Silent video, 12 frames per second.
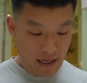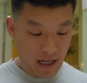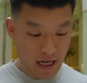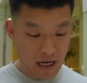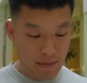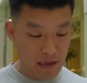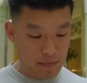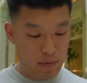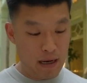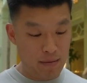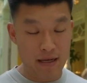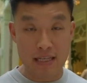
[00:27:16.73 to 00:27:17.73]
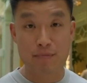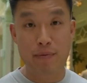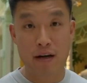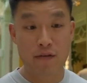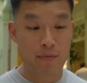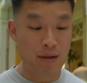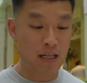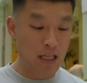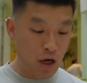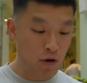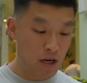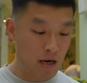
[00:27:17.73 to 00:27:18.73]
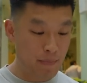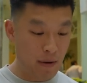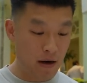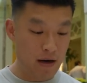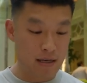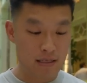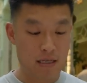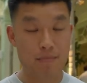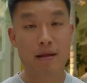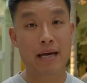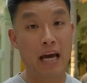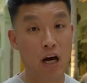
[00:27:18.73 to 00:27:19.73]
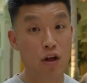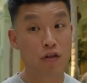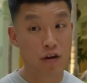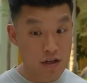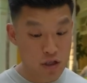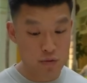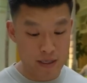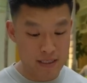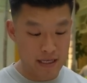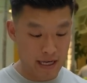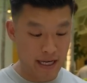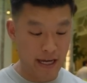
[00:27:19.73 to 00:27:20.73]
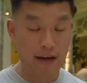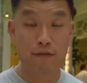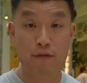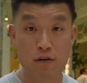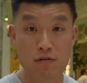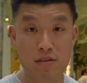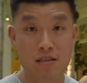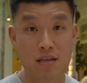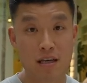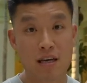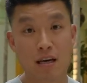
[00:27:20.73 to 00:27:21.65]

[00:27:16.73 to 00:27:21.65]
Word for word: It probably is better for me to load up on some like healthier sweets, AKA fruits,